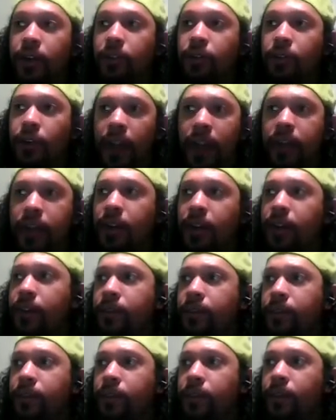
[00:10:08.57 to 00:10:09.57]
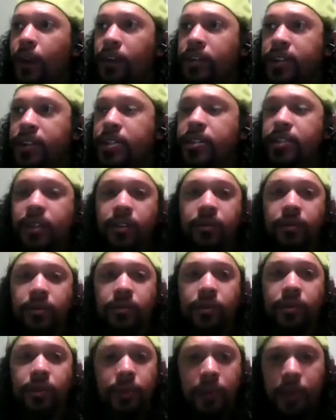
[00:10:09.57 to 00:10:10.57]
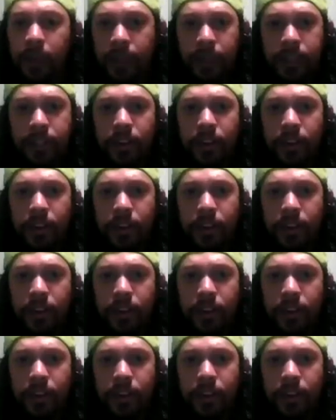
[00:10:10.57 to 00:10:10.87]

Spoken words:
creative artistic community